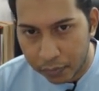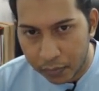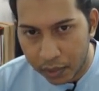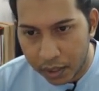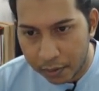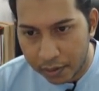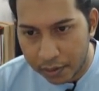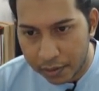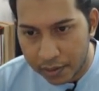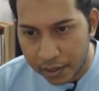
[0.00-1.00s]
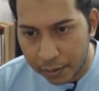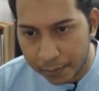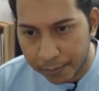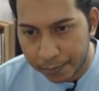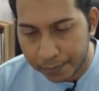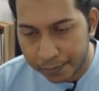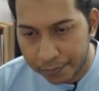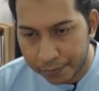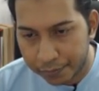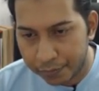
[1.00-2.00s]
equals to 0.
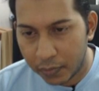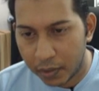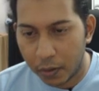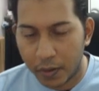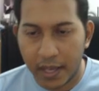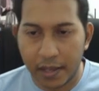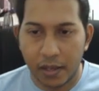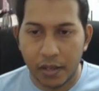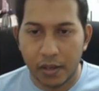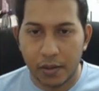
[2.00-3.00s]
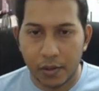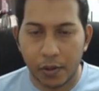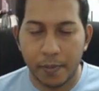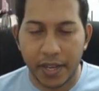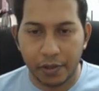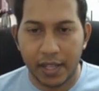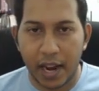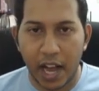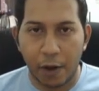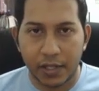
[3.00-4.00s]
Okay, so make sure that
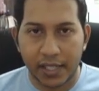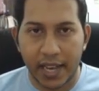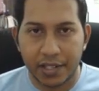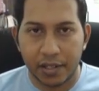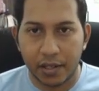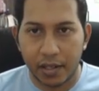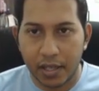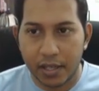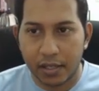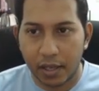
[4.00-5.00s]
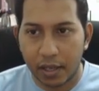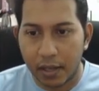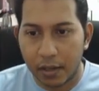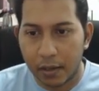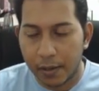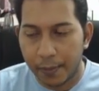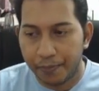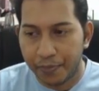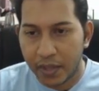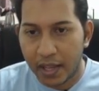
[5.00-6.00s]
our sketch is
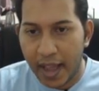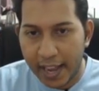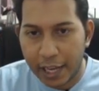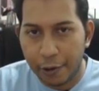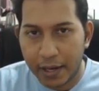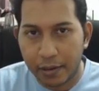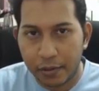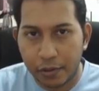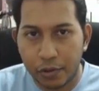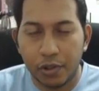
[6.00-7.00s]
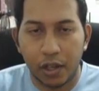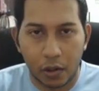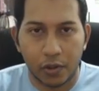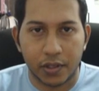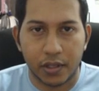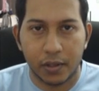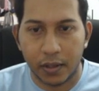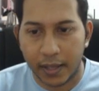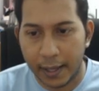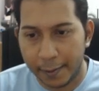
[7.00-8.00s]
accurate to the close.
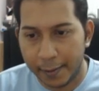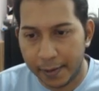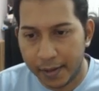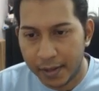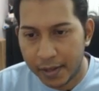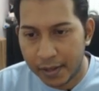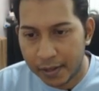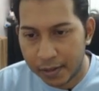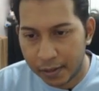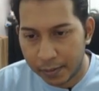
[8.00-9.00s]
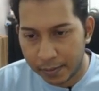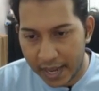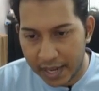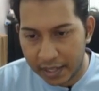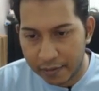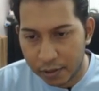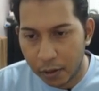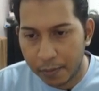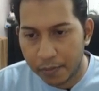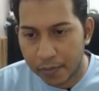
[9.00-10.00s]
Okay, so negative
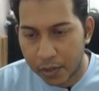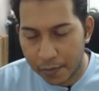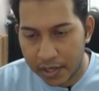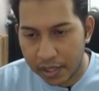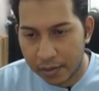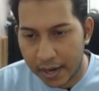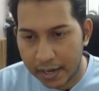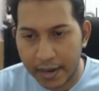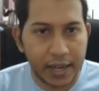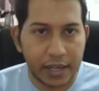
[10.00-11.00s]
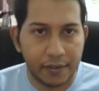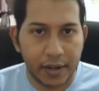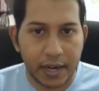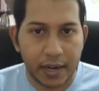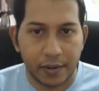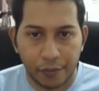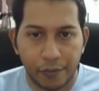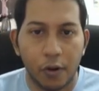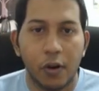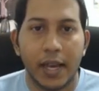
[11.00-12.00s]
slope, so we just write the negative gradient,
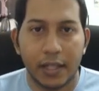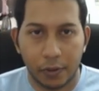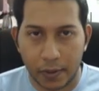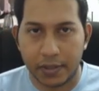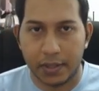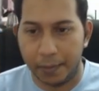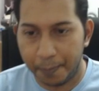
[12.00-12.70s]
follow like the question.